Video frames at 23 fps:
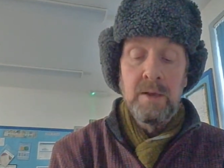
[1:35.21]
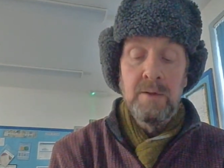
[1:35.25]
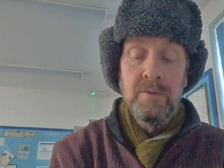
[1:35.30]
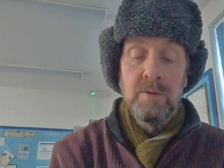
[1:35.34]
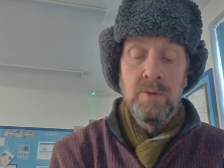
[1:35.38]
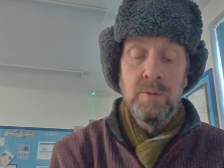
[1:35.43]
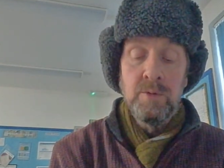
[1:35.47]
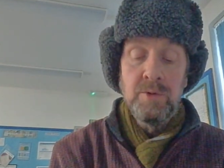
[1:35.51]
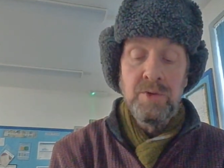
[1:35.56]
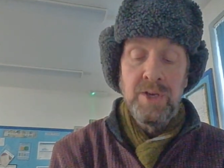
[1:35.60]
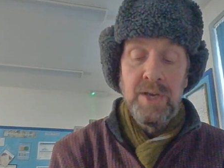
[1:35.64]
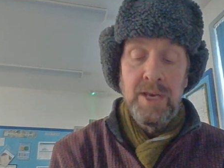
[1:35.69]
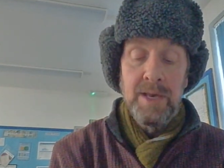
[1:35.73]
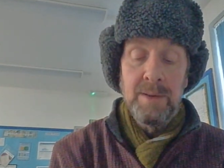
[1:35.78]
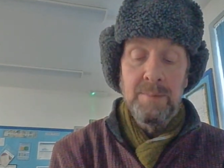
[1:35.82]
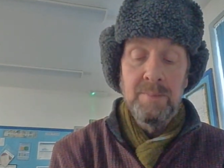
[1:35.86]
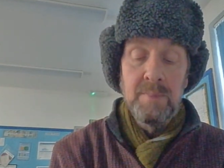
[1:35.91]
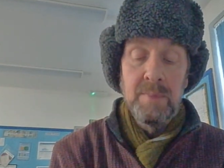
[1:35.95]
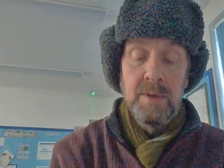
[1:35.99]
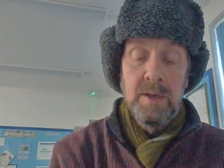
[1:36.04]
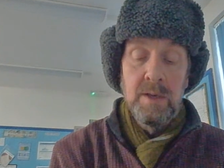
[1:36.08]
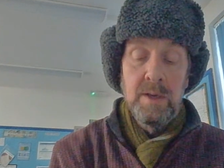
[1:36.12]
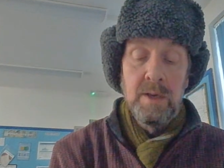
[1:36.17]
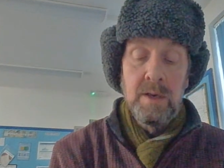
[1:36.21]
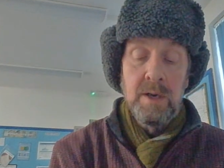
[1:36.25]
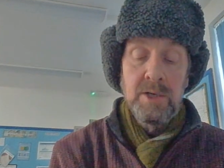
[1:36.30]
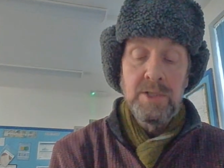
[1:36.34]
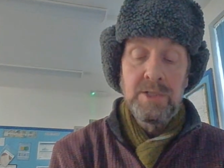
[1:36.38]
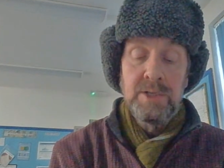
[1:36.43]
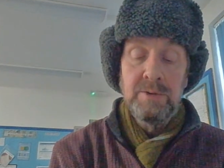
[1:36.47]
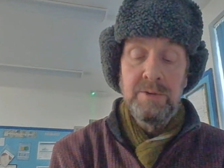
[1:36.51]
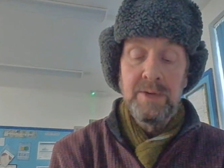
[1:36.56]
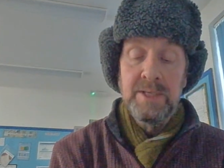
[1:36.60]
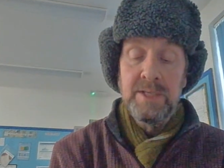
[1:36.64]
Of course I am. I
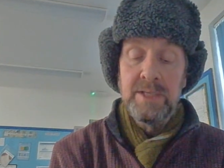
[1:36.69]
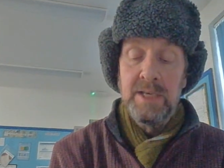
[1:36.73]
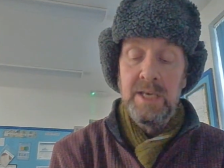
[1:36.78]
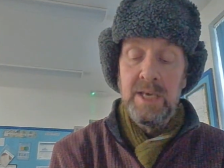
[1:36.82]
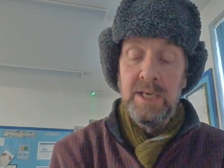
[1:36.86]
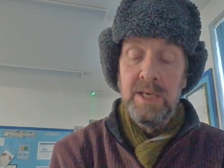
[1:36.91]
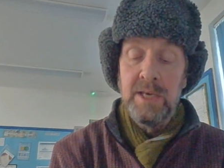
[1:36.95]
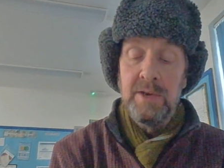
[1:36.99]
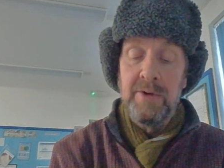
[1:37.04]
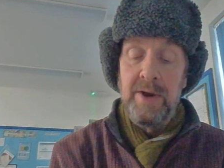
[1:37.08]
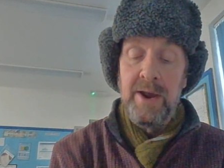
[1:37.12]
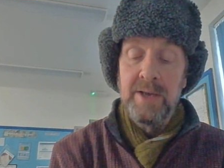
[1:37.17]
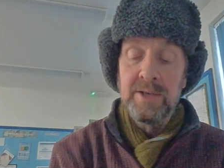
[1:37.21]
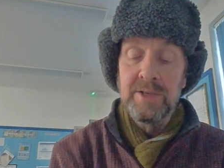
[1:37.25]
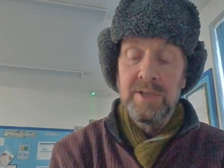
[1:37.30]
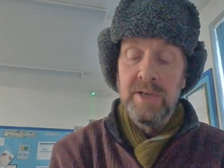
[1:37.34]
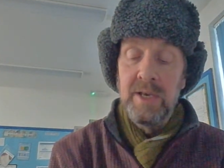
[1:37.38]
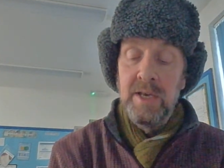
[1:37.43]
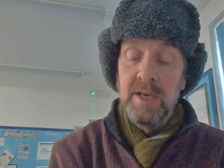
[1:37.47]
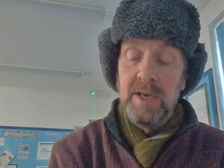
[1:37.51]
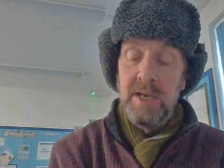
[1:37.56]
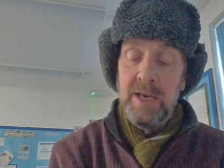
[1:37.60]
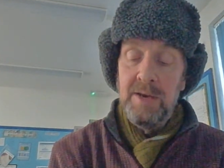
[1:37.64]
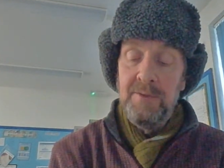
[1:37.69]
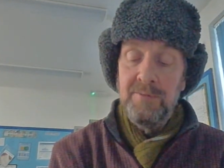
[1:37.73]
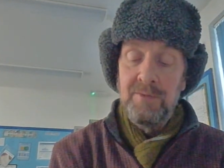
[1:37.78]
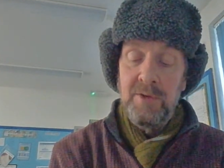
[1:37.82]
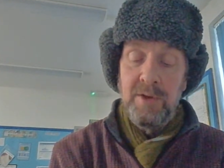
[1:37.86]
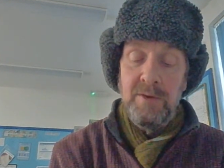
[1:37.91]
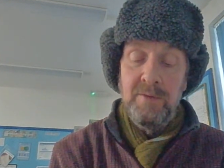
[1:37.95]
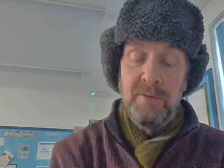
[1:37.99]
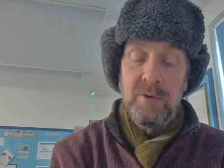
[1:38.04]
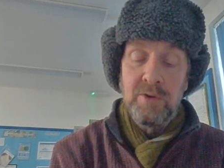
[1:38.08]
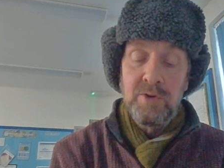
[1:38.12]
still get to kick your ass, even
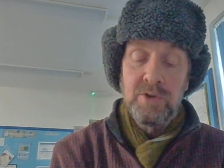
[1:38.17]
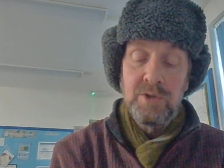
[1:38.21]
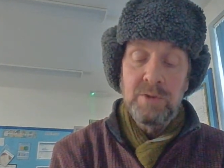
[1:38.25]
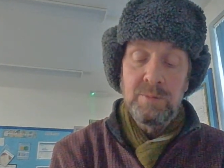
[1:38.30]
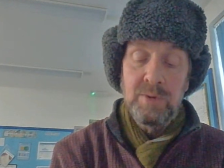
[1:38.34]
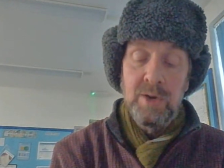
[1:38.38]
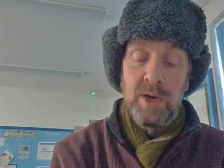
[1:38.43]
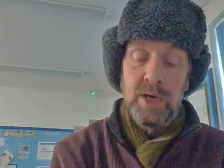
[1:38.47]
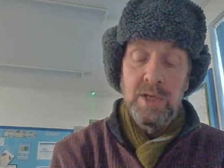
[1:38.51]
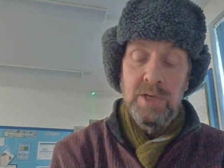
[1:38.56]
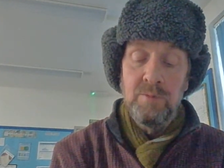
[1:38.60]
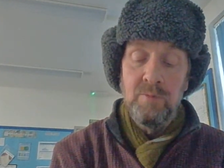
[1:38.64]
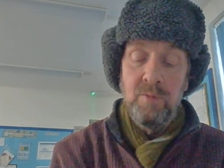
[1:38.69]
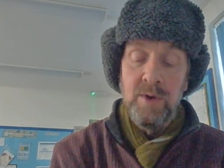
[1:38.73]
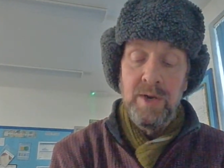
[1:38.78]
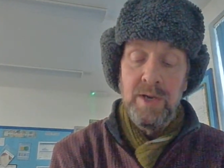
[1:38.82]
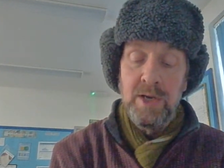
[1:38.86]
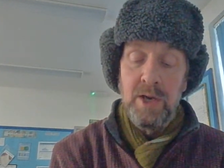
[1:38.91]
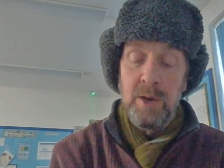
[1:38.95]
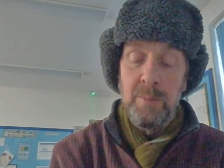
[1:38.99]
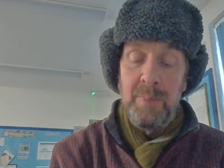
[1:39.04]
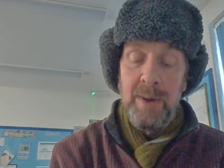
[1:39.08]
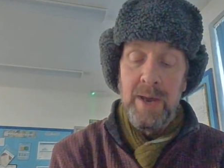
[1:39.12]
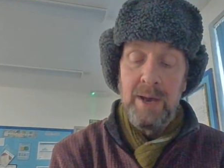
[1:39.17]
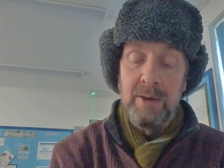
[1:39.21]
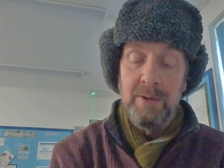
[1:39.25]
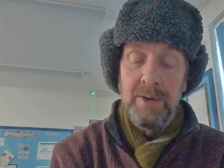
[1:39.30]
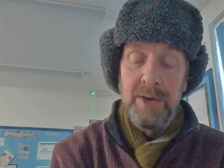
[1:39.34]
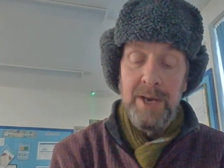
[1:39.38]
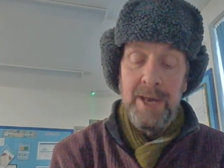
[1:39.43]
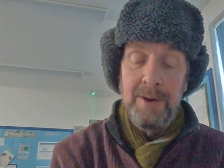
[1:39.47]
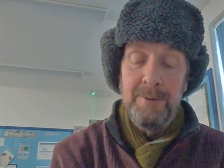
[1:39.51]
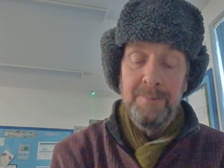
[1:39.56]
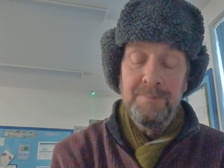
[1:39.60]
though you've got some kind of weirdo
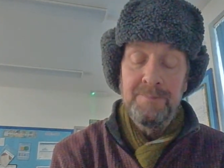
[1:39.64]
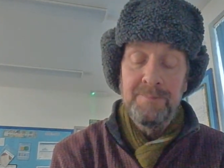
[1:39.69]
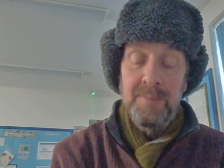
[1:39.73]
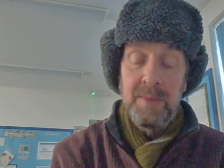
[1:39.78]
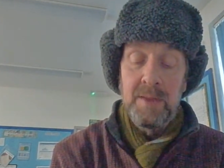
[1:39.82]
power now.